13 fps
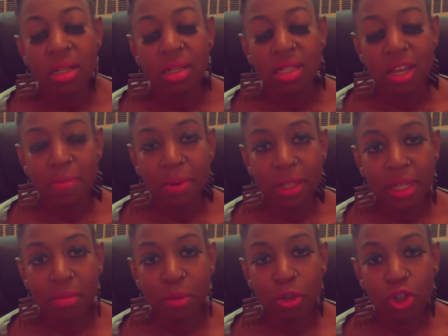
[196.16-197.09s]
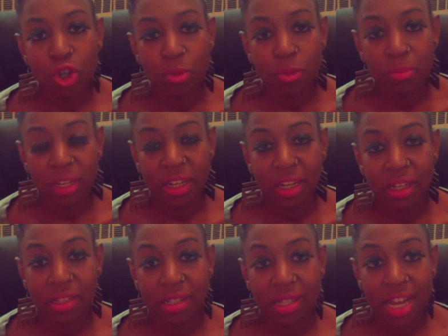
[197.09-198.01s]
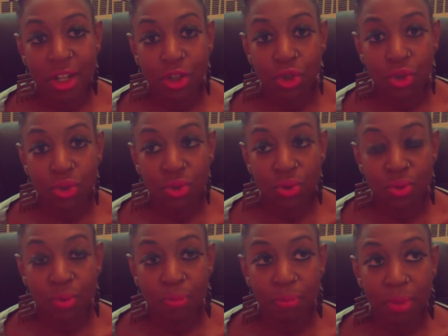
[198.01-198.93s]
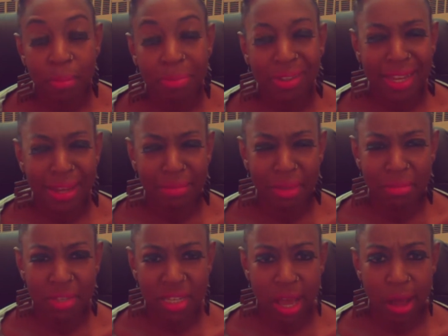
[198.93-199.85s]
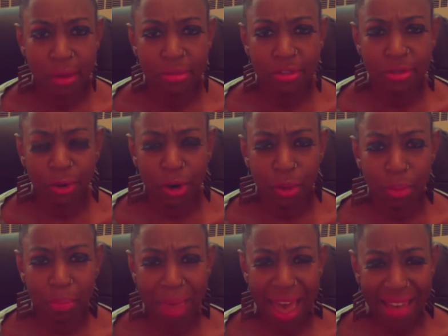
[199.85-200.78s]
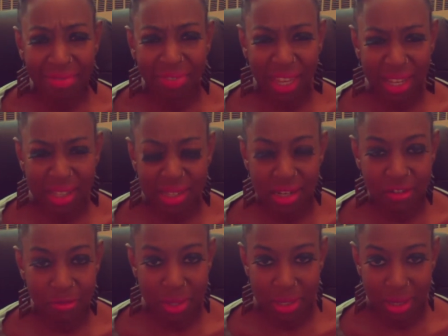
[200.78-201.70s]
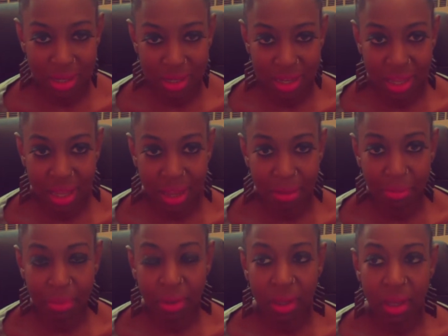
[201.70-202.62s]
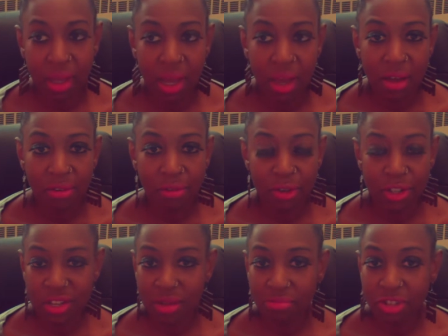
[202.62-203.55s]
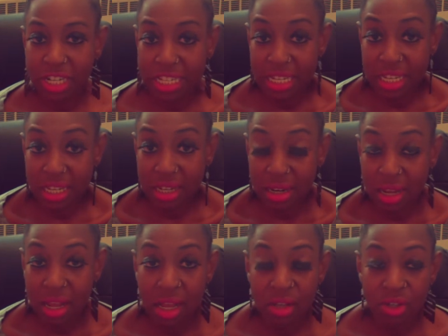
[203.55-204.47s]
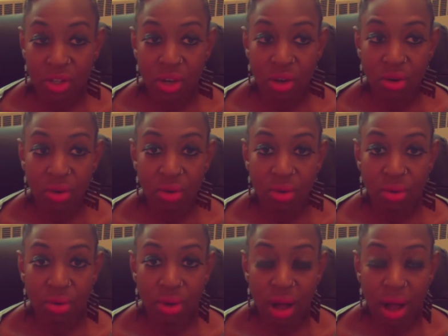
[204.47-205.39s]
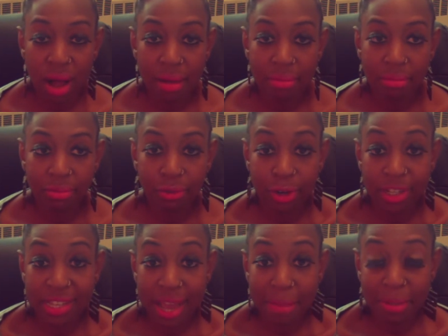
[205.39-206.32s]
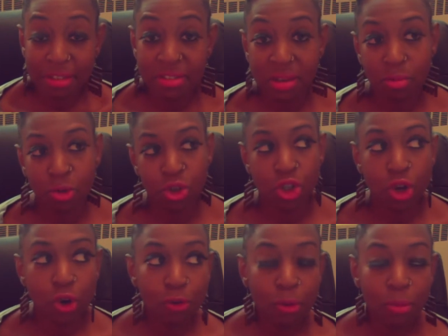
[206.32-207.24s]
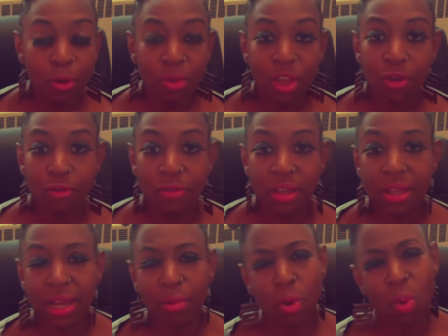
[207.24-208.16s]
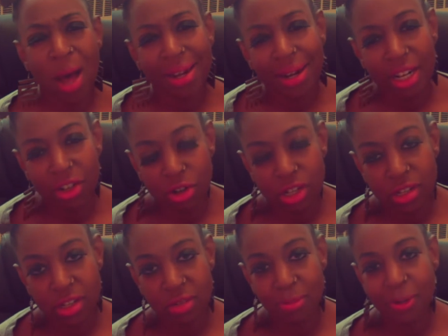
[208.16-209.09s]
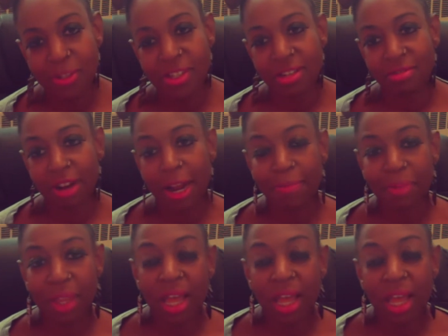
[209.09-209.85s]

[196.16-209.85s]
Typically, most human beings tend to blame themselves for bad things that have been done to them for some reason. So, for example, if someone stole from you, then you feel like, well, why did I trust this person, right?